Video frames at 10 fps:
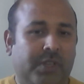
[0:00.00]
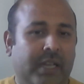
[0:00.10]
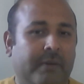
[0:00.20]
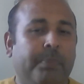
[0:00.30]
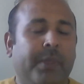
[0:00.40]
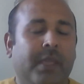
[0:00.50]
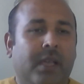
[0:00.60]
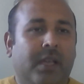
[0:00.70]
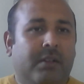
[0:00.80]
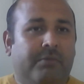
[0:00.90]
We are
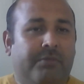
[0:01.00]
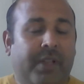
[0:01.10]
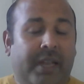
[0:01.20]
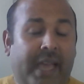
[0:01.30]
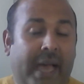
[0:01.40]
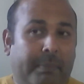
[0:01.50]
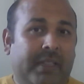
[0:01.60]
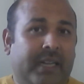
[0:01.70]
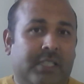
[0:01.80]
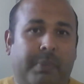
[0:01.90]
very happy
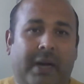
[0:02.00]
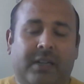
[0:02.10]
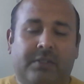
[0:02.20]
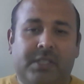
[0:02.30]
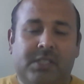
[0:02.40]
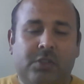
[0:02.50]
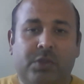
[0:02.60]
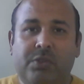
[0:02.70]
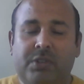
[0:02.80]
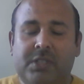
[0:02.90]
that as part of this new
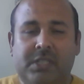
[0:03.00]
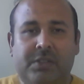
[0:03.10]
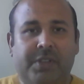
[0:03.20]
university,